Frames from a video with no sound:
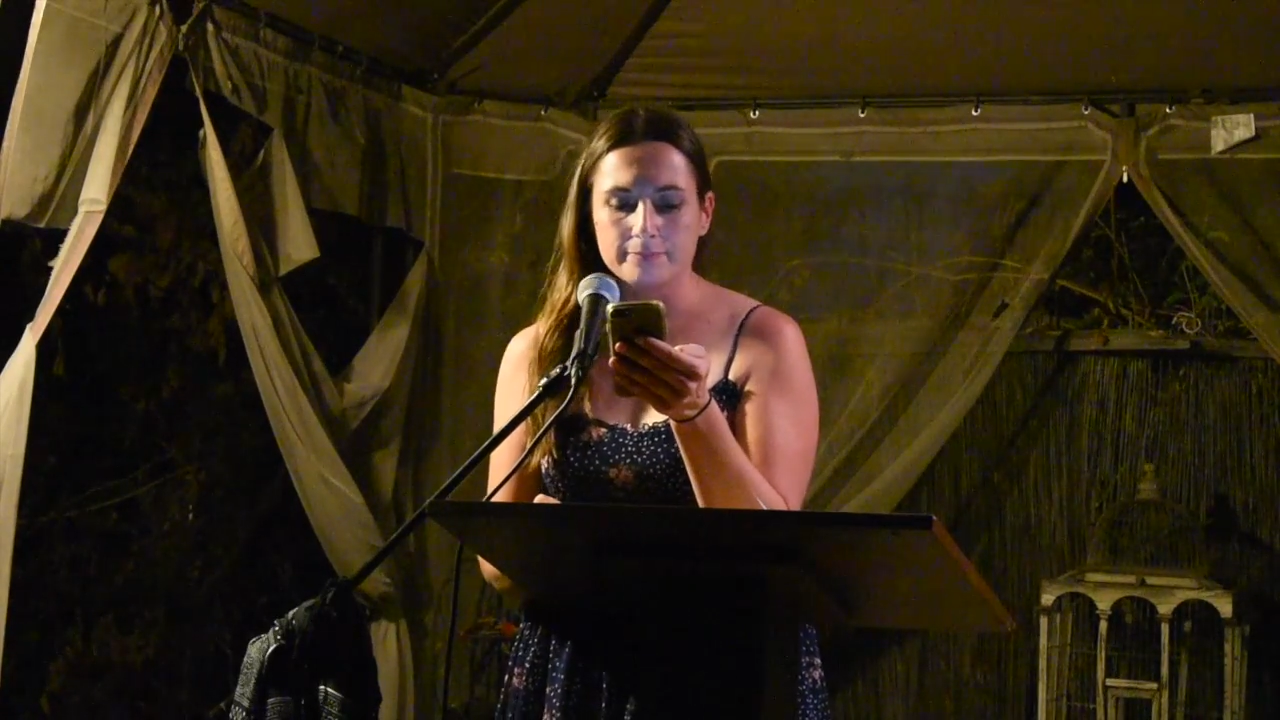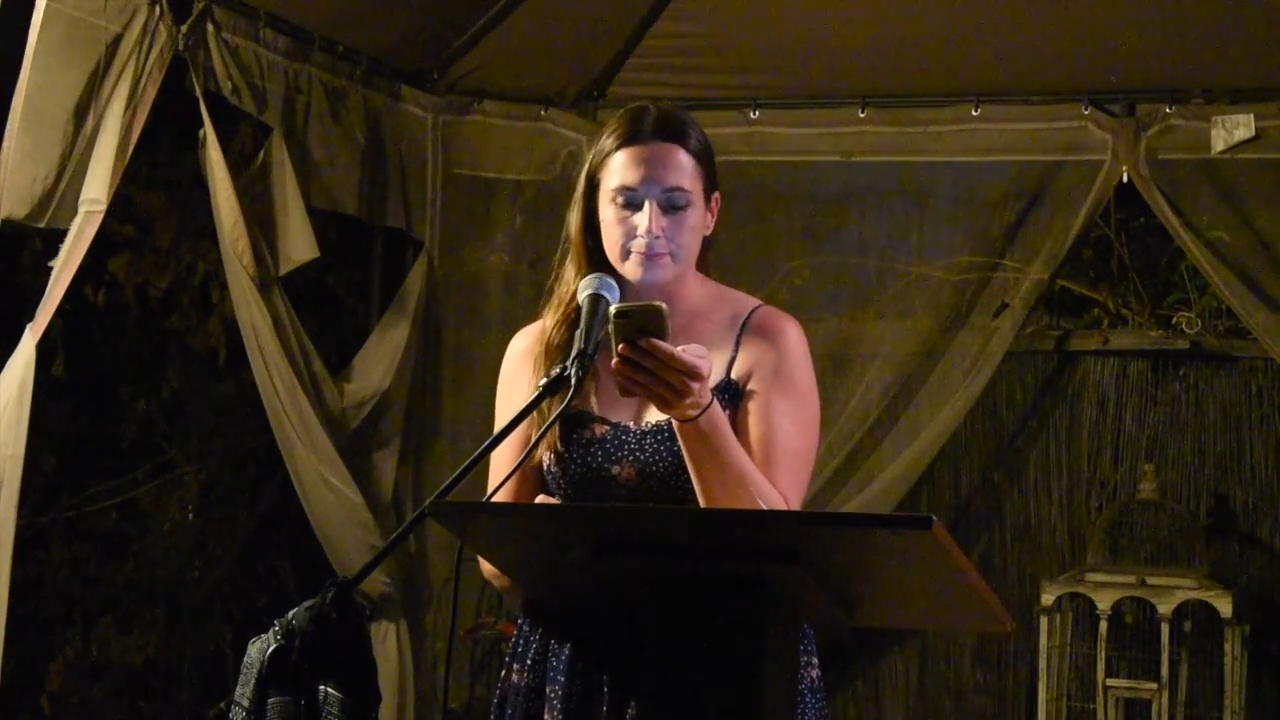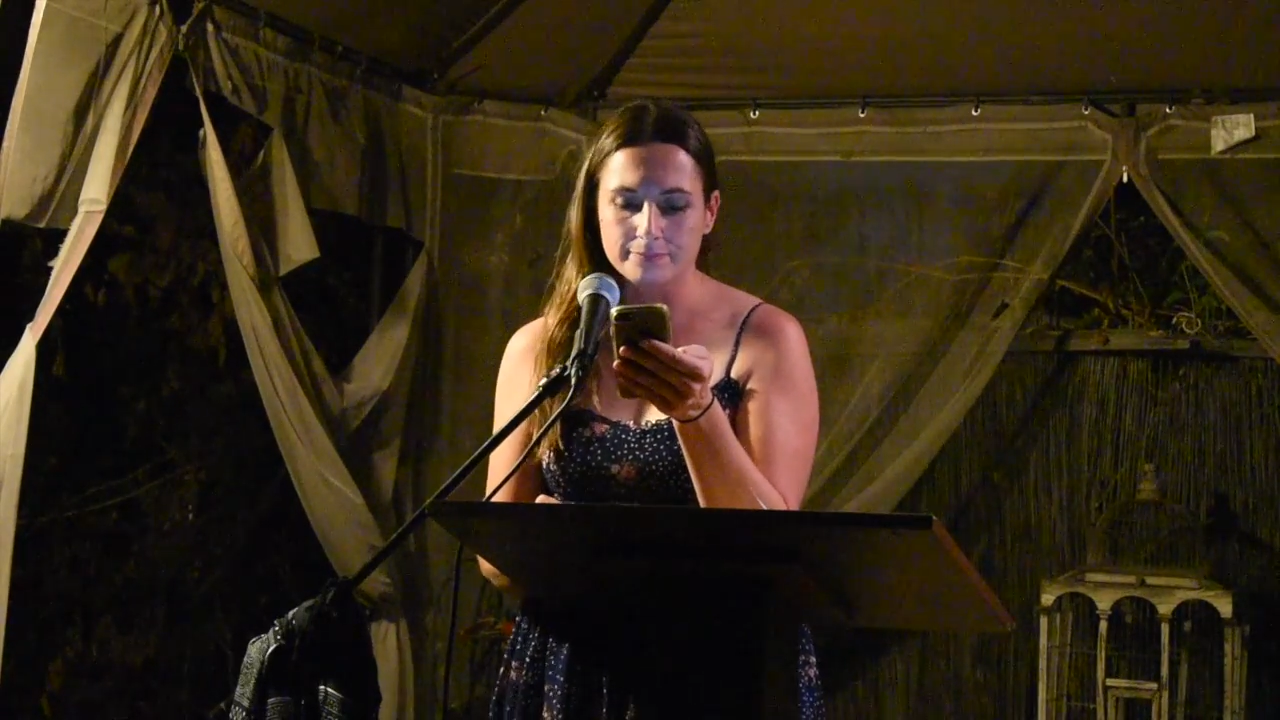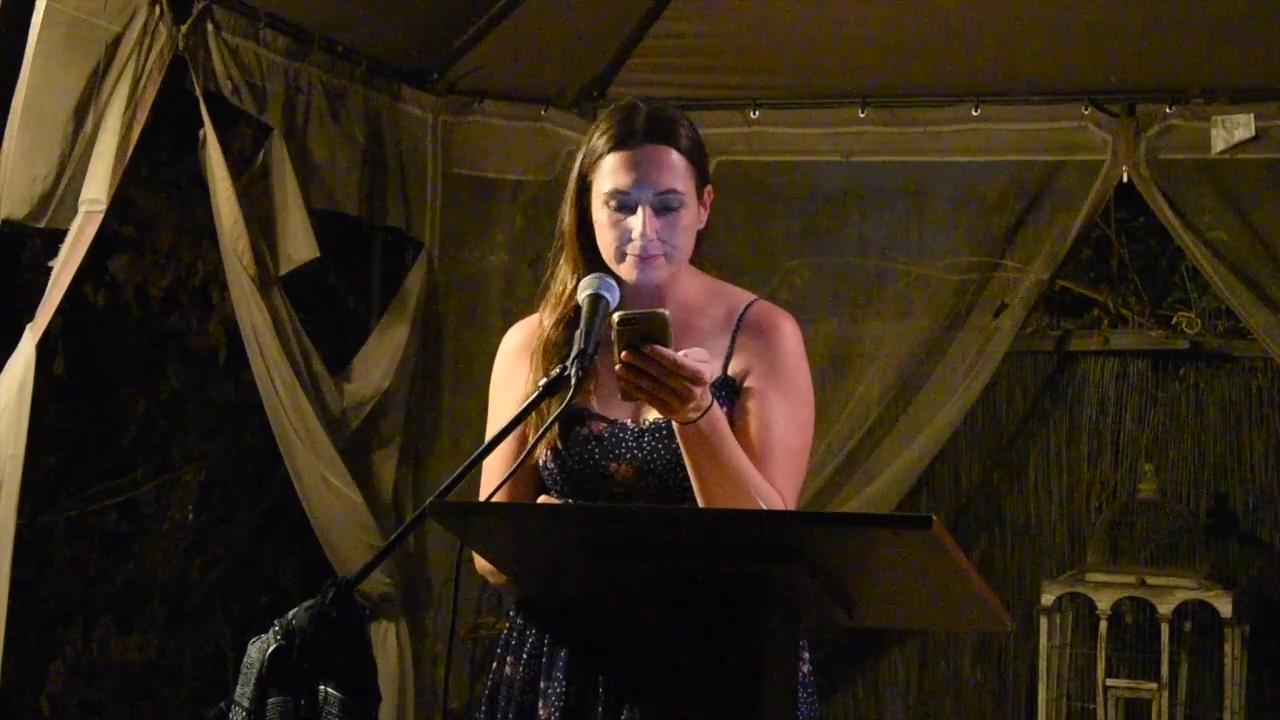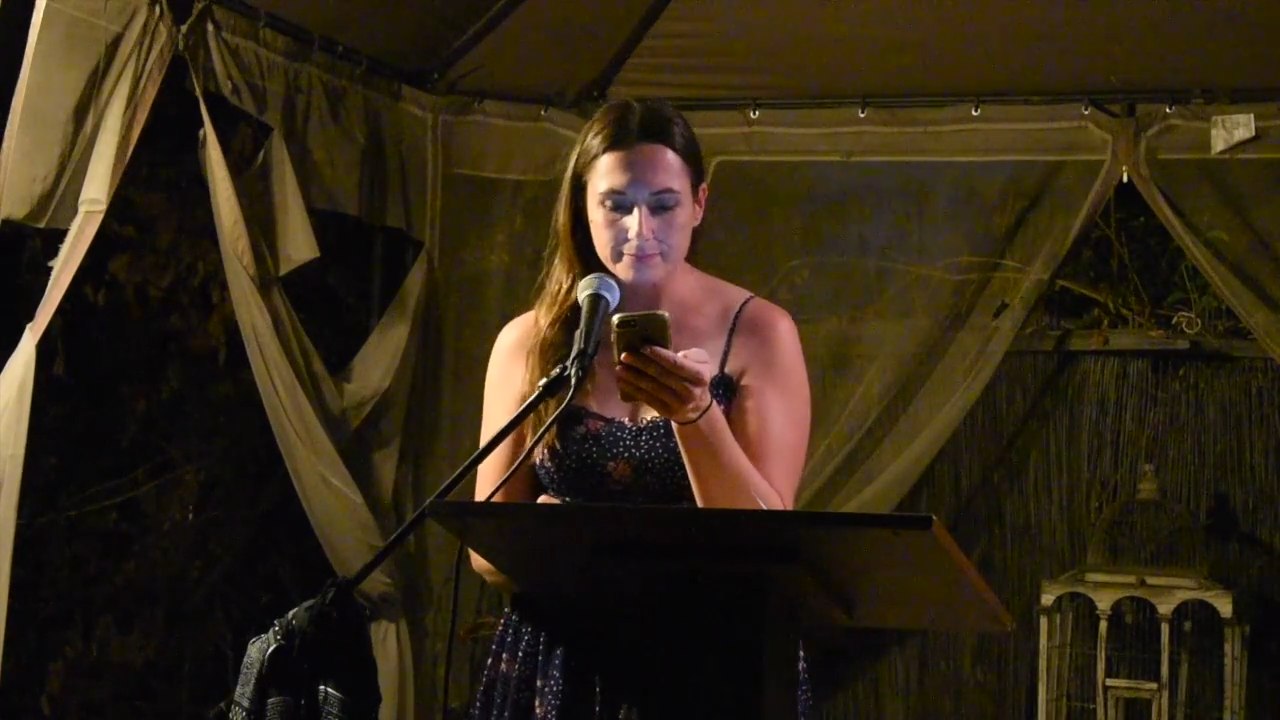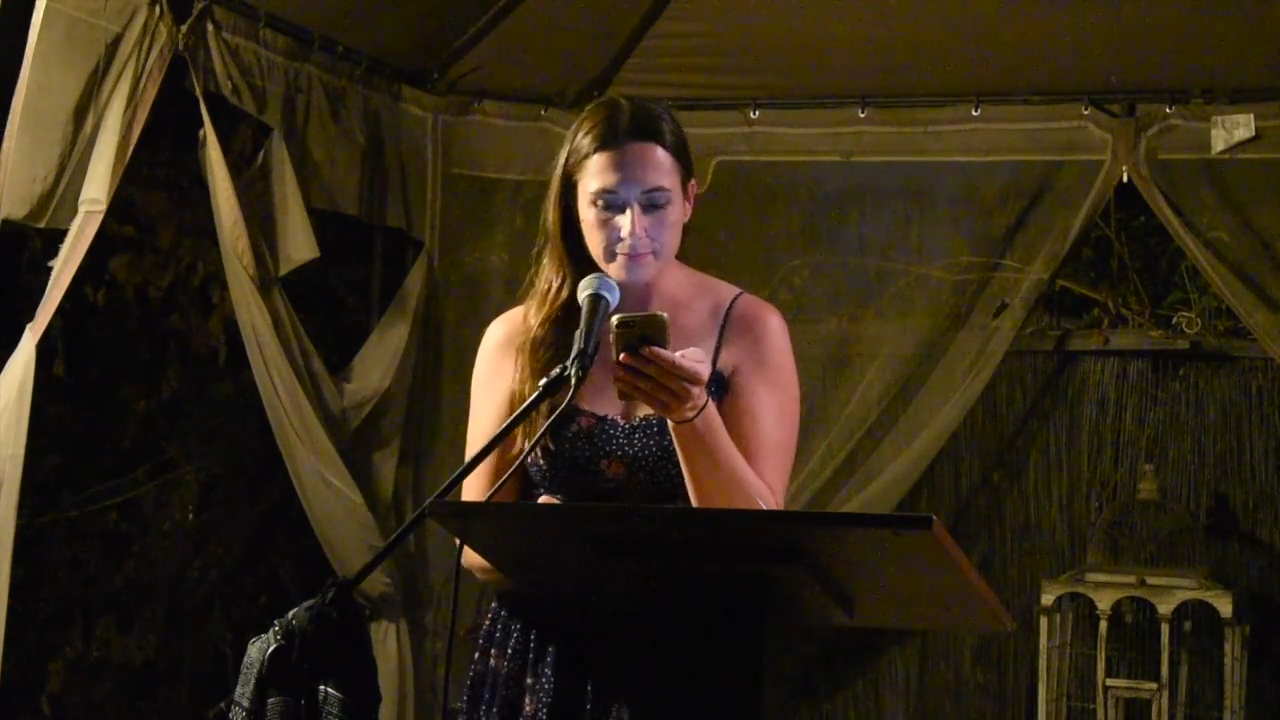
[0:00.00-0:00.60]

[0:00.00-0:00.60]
Mm.